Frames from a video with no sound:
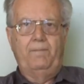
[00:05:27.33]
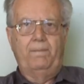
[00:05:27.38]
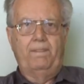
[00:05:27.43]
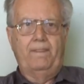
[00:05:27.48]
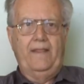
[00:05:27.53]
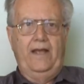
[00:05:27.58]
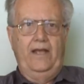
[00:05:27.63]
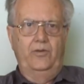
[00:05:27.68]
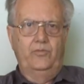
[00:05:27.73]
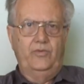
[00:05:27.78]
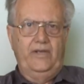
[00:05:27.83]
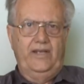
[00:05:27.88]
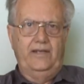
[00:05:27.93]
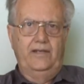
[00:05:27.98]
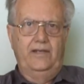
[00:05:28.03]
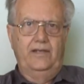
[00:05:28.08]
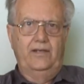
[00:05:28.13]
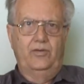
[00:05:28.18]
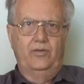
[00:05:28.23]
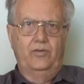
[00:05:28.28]
And
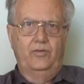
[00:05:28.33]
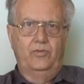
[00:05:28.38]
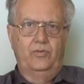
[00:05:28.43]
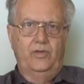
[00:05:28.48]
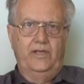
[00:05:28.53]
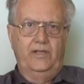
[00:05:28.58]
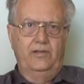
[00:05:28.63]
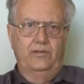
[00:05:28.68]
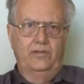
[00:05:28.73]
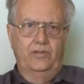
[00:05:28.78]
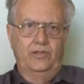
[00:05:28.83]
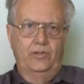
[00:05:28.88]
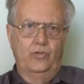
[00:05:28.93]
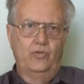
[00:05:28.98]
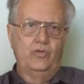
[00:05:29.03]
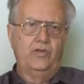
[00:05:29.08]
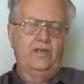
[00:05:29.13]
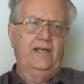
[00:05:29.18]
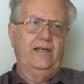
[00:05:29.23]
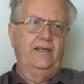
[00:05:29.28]
we
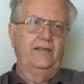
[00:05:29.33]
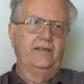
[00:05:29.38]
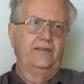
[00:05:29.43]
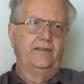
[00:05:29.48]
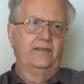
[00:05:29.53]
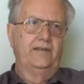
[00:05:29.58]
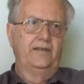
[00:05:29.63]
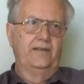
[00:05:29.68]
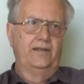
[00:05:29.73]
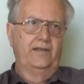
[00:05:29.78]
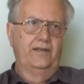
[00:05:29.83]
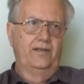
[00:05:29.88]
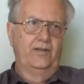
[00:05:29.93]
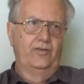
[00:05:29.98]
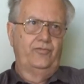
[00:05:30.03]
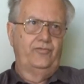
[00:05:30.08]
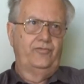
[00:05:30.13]
look at the